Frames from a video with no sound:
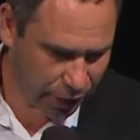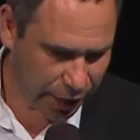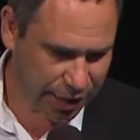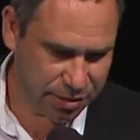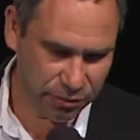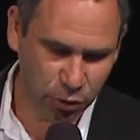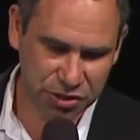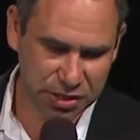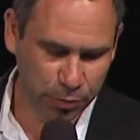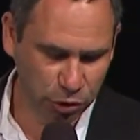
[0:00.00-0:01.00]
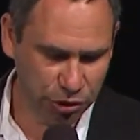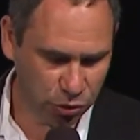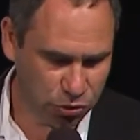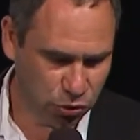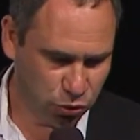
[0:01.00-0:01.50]
And what is important
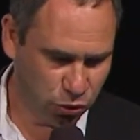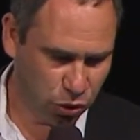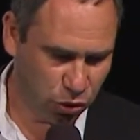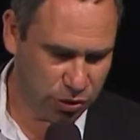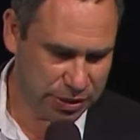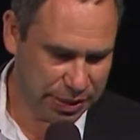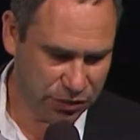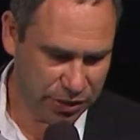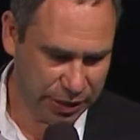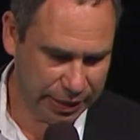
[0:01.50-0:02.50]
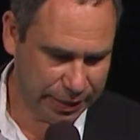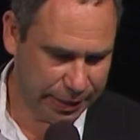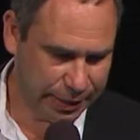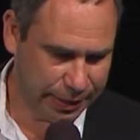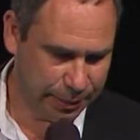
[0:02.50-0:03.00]
also to note that
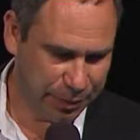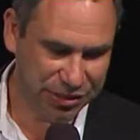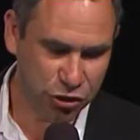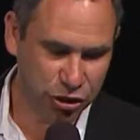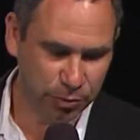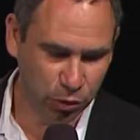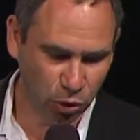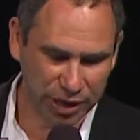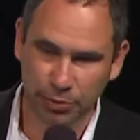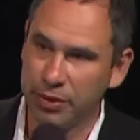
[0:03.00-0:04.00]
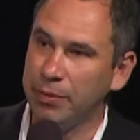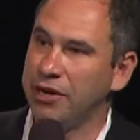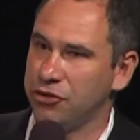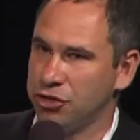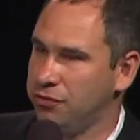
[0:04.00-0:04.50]
prediction block can be
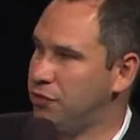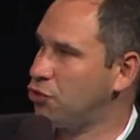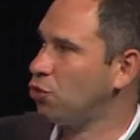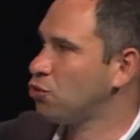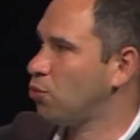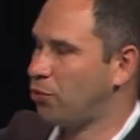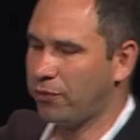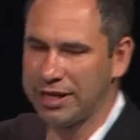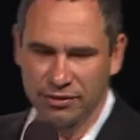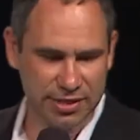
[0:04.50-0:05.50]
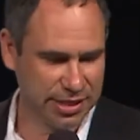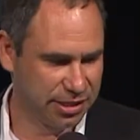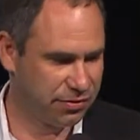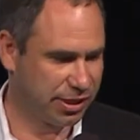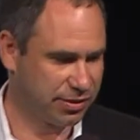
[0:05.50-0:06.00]
merged, which also provide quite
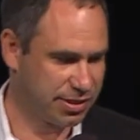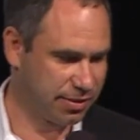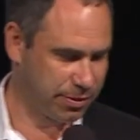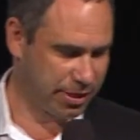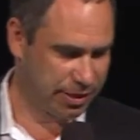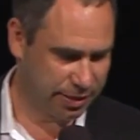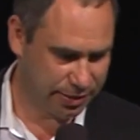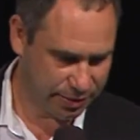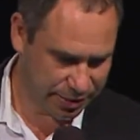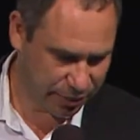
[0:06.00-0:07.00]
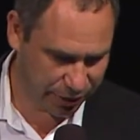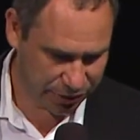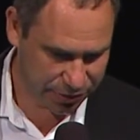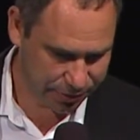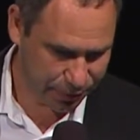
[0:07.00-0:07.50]
significant
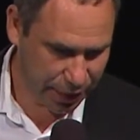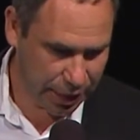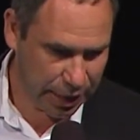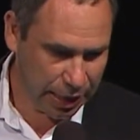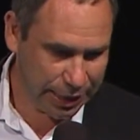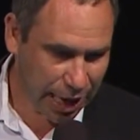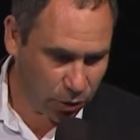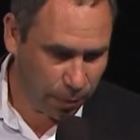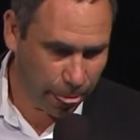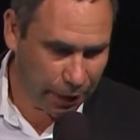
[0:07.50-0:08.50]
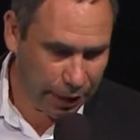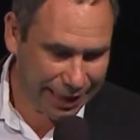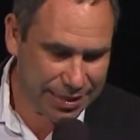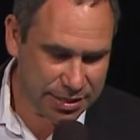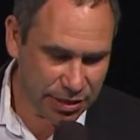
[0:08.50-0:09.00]
savings. Now,
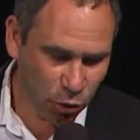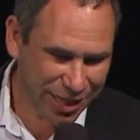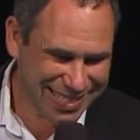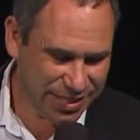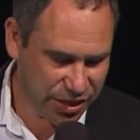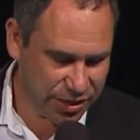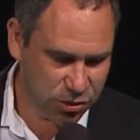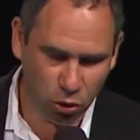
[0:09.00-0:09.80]
let's look at the test.